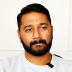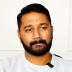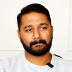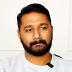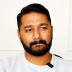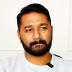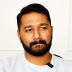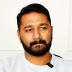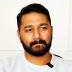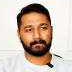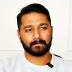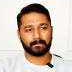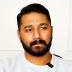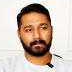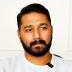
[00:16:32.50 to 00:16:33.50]

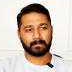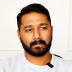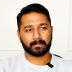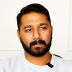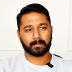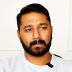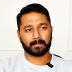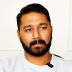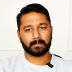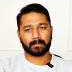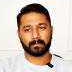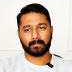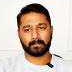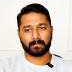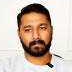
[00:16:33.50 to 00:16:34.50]

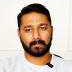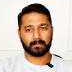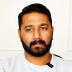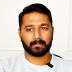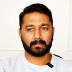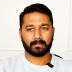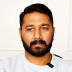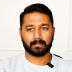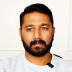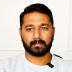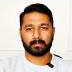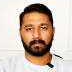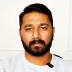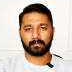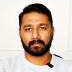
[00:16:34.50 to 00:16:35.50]

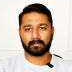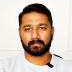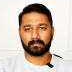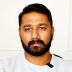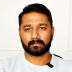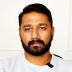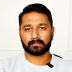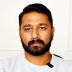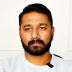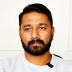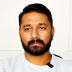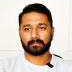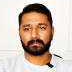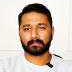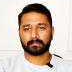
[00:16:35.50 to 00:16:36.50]

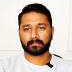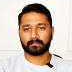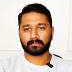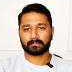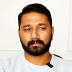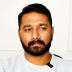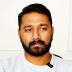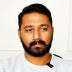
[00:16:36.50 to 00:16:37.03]
(silence)